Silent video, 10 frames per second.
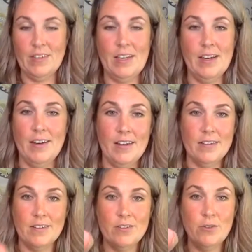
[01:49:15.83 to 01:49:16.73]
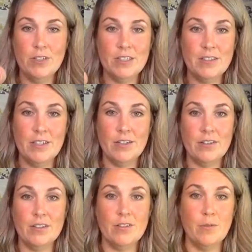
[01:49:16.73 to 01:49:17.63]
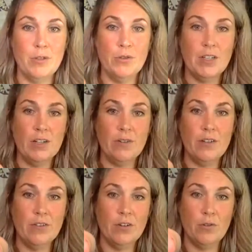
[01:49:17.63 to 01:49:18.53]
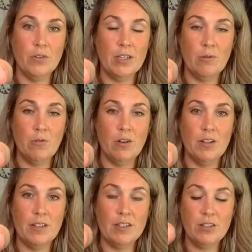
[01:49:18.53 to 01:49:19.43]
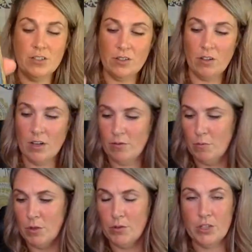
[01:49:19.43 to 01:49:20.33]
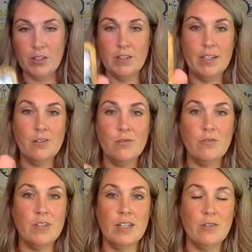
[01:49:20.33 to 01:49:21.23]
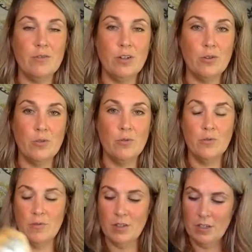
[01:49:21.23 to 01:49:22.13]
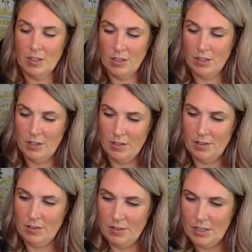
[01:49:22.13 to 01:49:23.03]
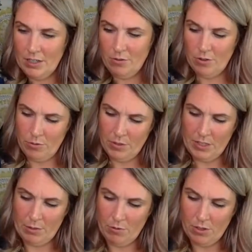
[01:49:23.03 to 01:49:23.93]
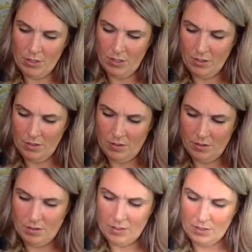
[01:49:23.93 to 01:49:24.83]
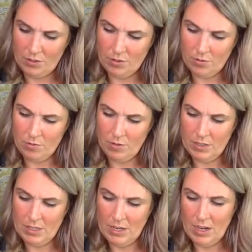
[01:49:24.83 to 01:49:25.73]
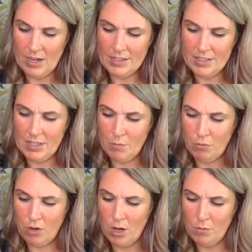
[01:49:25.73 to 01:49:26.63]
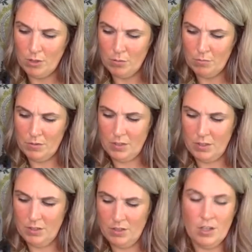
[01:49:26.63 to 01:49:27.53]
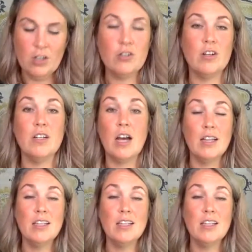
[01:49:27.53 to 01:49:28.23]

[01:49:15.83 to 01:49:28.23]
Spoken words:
Yeah, they're holding secrets from you. They don't even know what they want. That's just a lot of emotion. They don't know. They don't know what they want. So, unseen problems. I